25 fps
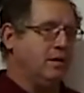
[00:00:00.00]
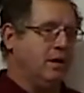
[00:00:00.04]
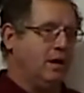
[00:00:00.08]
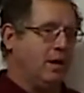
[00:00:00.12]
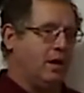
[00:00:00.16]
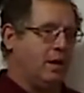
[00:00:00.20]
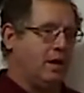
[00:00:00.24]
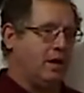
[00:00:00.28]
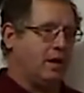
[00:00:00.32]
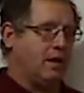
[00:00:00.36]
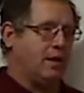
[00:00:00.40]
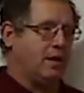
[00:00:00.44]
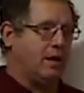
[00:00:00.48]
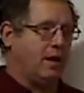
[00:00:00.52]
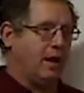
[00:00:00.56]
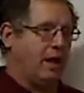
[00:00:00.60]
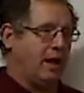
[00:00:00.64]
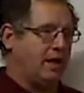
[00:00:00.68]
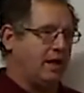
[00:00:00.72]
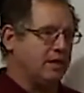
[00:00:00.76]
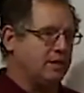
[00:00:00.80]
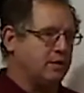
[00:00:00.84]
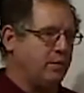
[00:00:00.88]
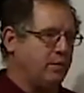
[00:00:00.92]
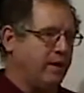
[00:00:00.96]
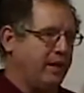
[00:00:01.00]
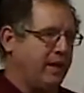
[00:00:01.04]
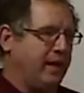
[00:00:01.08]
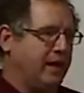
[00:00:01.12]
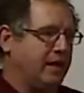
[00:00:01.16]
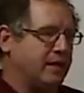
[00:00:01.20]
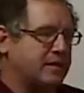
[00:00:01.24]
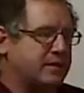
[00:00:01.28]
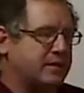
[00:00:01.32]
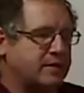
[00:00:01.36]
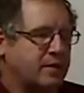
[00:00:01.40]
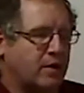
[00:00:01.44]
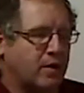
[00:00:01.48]
as we get
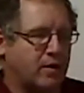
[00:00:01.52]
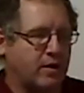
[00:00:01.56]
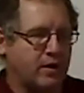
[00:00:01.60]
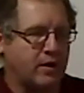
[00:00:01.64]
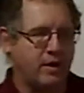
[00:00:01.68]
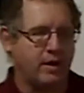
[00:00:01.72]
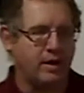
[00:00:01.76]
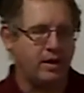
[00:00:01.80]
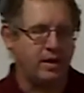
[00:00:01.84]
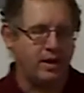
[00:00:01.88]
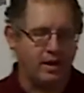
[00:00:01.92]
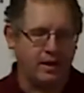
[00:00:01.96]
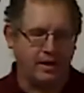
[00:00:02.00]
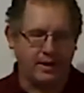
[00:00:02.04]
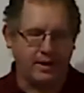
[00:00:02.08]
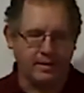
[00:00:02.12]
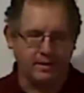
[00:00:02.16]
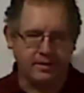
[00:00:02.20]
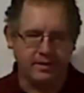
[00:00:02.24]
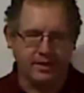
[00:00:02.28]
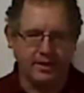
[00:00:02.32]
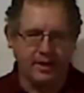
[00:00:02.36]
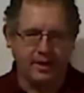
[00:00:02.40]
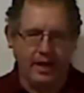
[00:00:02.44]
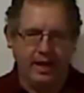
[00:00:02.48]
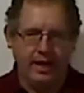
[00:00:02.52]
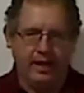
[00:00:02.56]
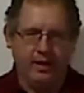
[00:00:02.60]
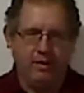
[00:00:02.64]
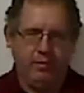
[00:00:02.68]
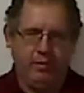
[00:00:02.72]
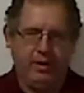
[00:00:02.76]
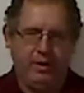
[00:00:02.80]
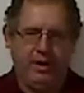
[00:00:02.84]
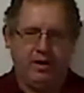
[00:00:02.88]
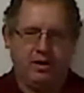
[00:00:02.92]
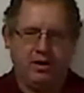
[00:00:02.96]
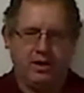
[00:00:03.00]
started, today
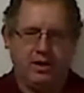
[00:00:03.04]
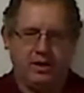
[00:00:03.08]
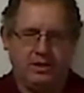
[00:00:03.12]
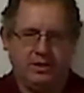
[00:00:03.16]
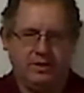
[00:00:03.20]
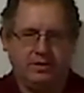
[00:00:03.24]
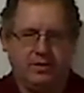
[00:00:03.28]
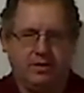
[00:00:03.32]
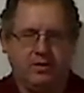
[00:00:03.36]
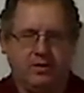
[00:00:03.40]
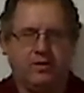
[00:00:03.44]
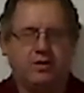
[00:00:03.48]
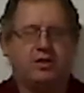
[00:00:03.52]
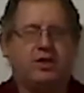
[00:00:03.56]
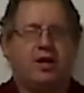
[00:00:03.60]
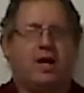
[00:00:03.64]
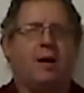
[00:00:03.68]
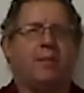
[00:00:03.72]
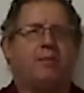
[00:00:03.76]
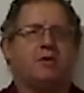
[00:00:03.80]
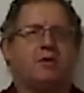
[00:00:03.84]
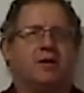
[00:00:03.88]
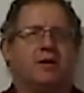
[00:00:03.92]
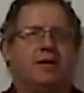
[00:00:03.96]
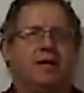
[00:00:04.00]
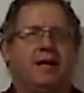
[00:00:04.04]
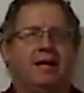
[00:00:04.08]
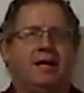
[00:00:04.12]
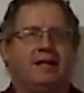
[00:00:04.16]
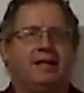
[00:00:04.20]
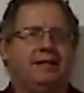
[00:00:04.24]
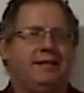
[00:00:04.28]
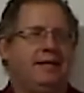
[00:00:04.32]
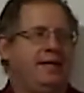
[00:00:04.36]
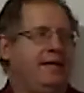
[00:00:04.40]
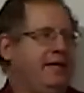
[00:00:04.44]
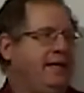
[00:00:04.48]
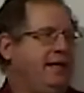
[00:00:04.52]
we are going to start chapter
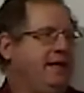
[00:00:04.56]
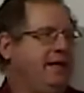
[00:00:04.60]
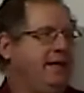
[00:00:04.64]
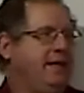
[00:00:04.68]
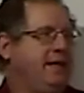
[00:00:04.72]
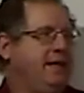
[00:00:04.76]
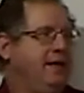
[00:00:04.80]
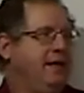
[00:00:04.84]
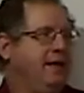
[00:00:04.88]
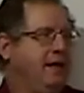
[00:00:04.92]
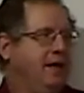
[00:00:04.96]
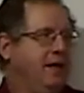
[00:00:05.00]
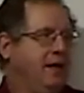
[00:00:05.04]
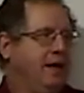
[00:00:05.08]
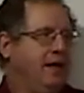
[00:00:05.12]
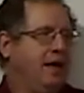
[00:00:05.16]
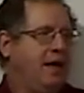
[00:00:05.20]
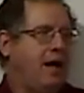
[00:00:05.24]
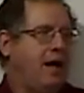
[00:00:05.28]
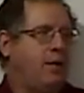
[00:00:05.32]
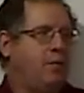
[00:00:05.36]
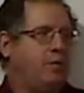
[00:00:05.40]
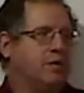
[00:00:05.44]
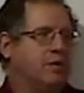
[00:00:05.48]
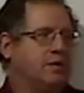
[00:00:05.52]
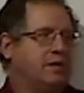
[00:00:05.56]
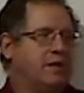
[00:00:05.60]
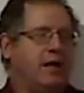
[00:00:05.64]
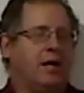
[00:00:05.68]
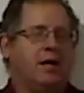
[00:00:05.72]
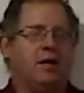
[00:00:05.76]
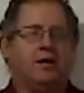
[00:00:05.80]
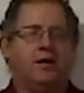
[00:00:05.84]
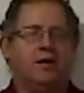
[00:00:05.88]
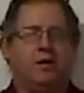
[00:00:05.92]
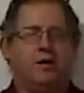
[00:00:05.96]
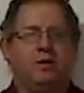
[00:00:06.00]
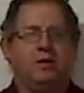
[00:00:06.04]
19. I will
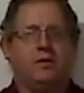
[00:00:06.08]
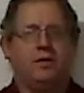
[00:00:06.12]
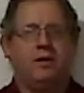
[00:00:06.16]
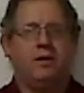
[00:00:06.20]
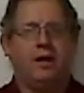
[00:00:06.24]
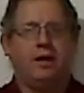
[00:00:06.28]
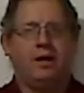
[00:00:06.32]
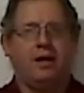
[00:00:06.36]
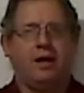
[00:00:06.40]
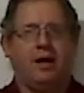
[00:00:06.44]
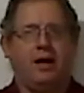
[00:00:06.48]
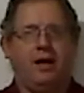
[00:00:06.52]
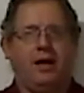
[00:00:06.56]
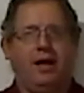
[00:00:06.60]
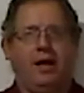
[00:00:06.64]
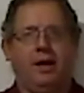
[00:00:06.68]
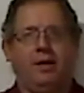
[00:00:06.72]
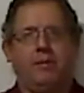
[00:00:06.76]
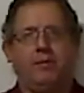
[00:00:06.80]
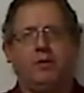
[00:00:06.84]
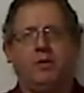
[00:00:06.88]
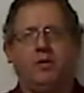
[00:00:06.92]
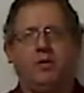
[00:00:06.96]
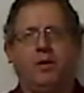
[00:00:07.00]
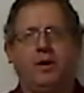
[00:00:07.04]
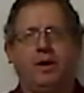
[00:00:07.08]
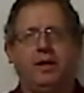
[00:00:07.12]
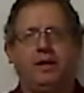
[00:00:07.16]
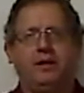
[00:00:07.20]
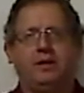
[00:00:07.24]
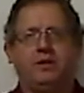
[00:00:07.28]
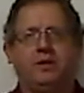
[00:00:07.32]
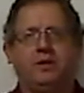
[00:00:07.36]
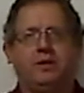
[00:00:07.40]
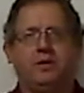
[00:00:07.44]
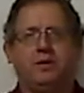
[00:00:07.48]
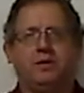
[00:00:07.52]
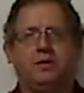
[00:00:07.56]
tell you that I am going
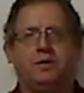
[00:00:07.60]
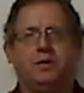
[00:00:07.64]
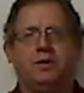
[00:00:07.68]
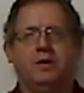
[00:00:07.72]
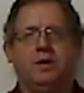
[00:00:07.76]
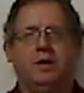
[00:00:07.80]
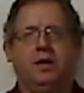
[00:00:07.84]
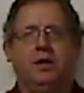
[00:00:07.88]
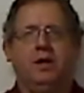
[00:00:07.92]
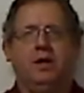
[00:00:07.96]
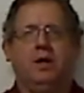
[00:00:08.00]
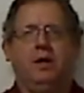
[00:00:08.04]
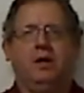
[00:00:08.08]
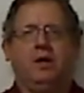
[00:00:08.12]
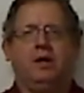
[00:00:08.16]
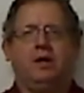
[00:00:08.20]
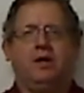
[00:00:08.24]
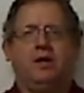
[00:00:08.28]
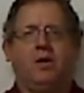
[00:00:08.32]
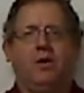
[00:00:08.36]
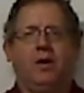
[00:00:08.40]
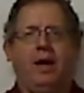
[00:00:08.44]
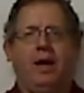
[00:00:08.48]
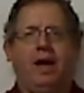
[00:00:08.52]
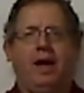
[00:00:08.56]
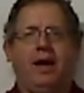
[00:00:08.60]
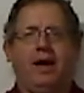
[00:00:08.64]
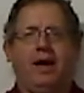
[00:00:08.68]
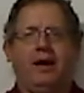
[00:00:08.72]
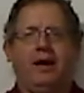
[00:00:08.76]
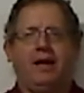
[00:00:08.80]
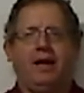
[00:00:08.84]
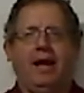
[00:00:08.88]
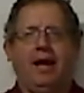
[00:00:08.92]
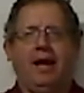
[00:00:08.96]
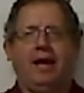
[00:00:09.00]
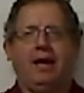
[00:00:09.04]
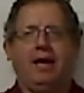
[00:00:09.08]
to go ahead
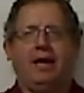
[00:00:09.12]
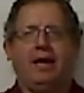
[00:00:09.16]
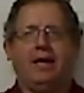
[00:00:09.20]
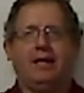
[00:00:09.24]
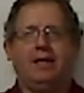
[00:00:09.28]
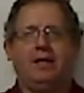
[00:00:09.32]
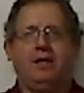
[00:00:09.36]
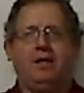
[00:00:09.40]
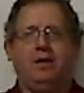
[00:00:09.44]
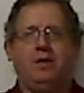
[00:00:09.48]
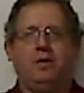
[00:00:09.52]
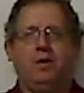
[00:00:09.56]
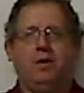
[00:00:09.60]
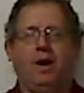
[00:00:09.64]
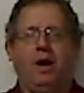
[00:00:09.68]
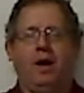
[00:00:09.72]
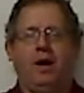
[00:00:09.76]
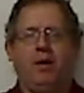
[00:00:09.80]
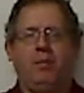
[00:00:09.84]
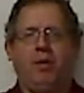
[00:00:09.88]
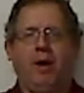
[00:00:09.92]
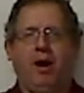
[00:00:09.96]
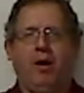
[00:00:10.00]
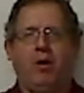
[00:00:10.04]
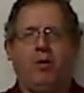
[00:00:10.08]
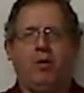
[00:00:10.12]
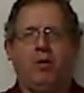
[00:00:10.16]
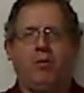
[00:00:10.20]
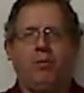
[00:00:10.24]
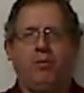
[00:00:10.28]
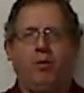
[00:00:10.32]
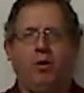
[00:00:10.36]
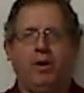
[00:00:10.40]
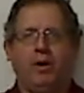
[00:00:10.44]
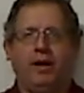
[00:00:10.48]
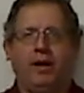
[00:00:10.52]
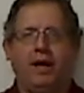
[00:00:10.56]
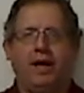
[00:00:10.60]
and do a
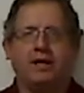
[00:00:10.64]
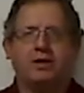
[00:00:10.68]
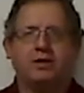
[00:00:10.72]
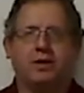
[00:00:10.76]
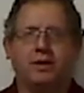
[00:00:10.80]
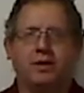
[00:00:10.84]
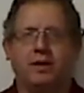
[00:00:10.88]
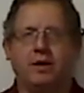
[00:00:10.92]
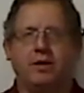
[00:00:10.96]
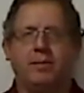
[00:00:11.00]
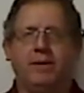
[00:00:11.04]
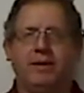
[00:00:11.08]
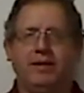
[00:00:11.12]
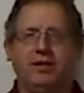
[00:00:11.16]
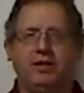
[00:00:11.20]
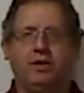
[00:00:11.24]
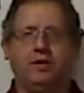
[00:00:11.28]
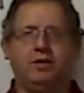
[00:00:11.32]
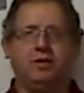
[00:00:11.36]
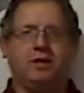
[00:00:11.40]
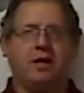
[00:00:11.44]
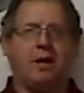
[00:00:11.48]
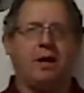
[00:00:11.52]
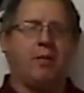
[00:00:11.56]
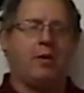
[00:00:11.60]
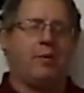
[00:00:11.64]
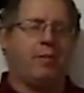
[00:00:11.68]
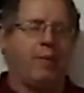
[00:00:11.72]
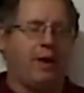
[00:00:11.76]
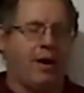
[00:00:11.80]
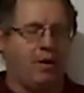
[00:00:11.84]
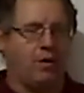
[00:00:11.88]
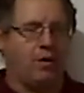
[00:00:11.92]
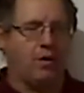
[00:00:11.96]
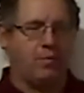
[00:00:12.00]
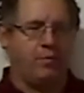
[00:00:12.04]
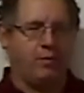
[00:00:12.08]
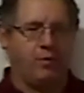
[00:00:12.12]
PowerPoint. Actually, there'll be two separate
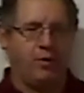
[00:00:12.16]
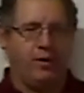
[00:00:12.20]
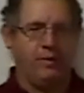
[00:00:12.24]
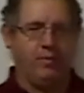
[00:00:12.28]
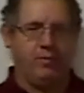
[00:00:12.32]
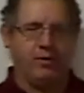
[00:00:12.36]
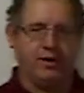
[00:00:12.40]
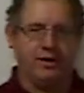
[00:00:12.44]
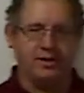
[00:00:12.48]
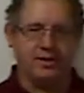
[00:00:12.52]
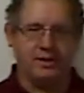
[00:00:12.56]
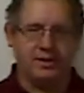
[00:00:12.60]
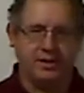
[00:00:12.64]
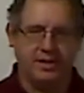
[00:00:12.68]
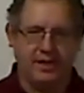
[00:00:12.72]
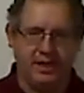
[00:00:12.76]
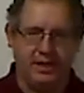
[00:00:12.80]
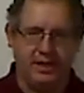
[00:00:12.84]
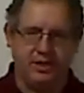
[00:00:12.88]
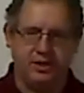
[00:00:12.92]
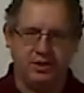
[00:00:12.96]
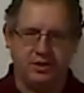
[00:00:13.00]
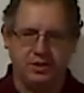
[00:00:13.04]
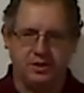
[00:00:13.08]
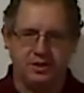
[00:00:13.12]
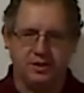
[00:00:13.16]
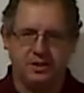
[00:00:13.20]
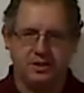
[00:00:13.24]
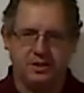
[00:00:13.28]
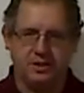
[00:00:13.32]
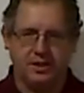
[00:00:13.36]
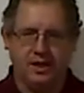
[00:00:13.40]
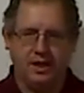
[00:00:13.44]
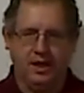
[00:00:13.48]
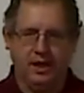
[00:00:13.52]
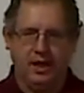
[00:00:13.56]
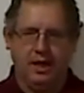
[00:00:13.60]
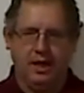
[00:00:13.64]
PowerPoint presentations
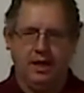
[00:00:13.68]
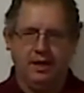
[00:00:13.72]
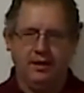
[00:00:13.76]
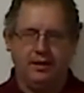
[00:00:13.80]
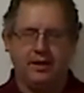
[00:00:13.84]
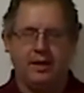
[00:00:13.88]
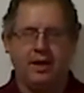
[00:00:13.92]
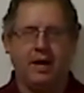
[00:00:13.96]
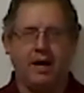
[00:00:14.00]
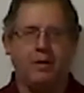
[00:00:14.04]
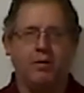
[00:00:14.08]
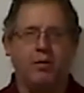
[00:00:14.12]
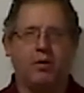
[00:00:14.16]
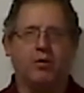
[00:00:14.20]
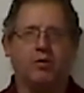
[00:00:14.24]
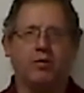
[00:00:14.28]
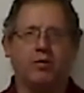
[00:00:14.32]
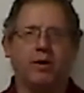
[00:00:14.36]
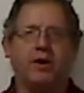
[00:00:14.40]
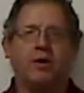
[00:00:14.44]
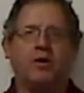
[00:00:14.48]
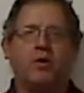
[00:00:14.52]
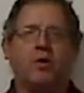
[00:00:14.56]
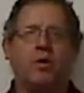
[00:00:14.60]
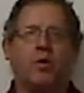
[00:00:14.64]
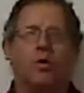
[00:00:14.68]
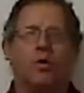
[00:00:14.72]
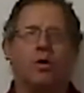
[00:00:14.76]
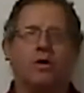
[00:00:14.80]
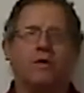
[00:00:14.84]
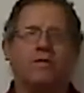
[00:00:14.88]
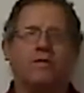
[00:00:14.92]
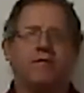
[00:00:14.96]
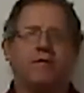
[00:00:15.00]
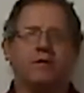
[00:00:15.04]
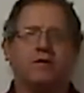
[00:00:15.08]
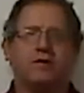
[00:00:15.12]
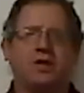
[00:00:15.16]
that I will record
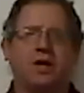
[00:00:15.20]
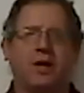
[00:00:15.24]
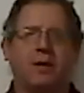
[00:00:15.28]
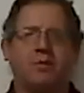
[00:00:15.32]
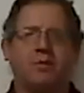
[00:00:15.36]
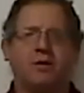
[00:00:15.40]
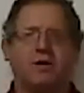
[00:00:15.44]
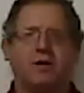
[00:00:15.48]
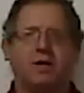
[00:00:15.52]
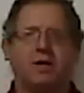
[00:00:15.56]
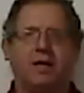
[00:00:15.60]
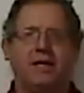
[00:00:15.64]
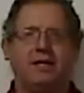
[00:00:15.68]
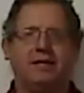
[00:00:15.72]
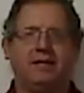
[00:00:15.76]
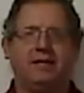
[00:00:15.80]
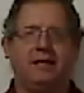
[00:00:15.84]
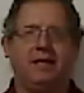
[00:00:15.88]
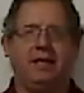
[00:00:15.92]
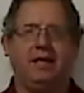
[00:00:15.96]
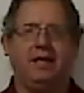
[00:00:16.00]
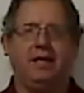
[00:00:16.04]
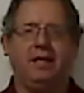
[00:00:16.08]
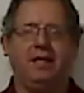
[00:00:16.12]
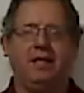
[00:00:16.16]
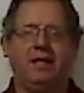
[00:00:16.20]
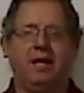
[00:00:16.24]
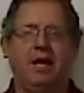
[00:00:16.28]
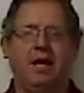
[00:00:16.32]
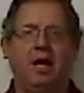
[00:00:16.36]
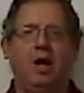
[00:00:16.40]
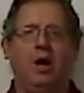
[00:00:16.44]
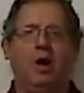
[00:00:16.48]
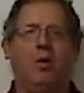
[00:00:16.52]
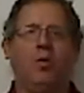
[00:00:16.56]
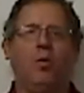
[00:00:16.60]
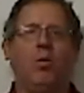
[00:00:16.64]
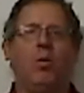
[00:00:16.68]
for chapter 19.
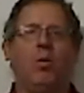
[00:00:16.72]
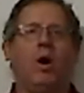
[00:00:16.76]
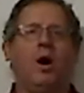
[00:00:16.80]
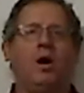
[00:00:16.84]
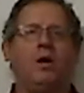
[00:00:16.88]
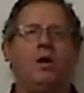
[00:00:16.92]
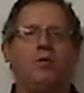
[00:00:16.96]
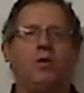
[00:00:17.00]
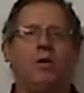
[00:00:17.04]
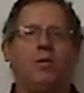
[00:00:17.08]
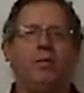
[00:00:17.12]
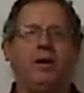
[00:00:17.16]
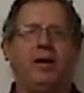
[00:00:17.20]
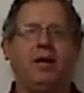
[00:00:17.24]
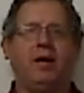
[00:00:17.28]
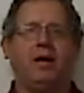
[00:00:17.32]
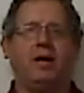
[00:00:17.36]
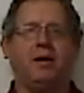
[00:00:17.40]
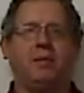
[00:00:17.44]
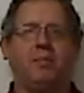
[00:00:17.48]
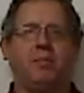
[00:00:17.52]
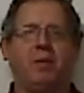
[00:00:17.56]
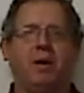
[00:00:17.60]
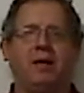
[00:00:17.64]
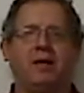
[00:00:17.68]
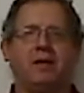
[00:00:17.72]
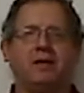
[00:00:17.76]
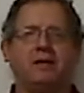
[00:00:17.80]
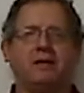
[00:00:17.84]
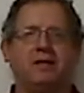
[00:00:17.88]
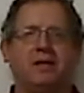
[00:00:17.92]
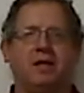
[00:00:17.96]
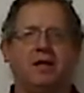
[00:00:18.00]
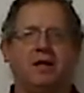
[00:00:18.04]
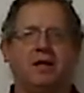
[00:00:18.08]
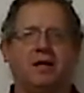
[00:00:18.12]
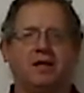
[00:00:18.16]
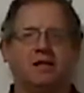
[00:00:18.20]
One will be on
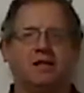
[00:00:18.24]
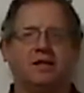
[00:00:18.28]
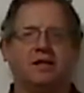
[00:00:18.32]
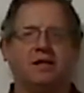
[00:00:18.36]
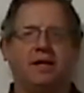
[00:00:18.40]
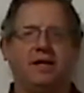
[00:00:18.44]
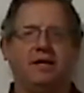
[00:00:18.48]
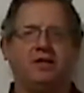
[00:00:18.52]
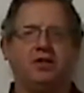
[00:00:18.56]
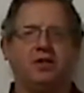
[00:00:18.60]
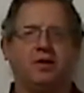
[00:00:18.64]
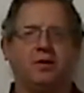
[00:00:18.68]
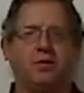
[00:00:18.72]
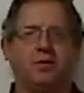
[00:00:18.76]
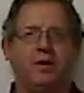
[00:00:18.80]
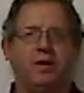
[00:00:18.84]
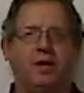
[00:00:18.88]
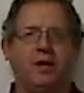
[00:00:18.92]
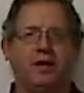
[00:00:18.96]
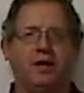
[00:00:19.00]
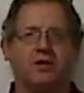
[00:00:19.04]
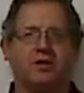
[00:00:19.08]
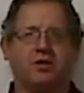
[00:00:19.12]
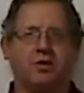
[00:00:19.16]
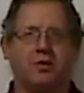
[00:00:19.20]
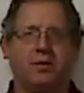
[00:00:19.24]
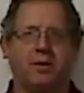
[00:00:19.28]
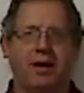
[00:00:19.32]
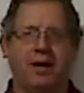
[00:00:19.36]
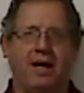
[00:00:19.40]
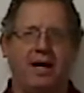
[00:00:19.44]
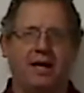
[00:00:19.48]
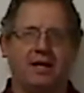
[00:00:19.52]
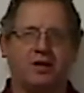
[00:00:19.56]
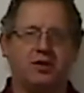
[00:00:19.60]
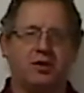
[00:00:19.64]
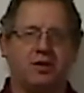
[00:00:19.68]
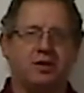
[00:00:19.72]
balancing oxidation reduction
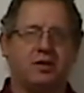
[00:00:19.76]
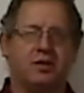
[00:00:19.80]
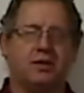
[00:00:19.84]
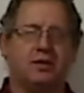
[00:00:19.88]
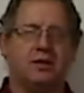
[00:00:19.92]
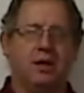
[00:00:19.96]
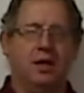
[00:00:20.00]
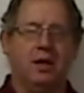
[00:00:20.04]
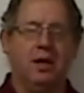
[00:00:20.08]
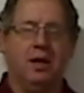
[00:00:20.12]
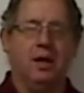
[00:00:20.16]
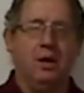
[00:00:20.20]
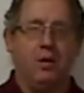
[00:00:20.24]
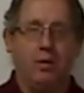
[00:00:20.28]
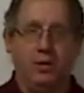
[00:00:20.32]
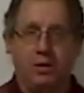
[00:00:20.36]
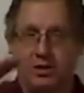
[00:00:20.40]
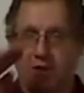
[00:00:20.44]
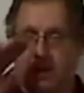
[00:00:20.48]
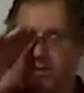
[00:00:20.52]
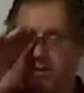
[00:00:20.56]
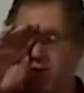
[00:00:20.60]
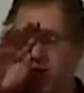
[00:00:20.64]
reactions, which I'm